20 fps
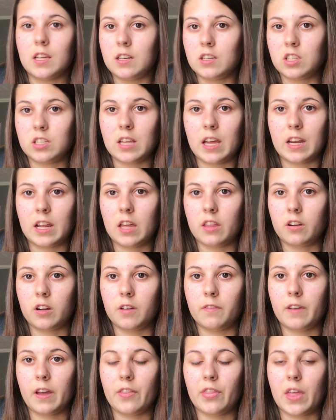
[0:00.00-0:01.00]
and just any other
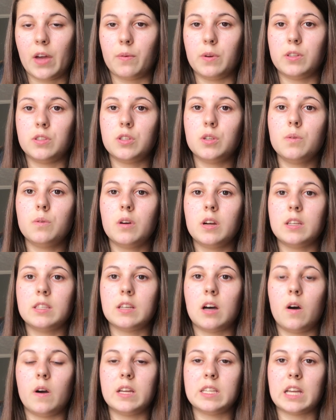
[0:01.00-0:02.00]
event that we do is
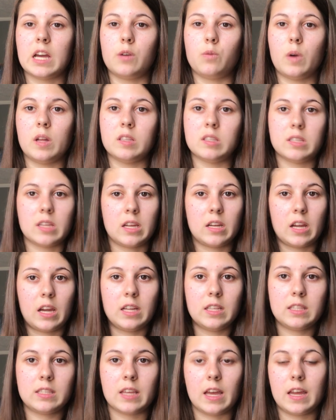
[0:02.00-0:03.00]
always on Wednesday
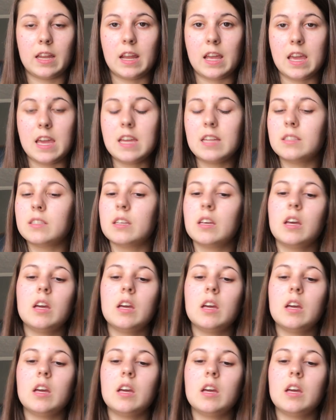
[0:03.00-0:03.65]
nights at 8.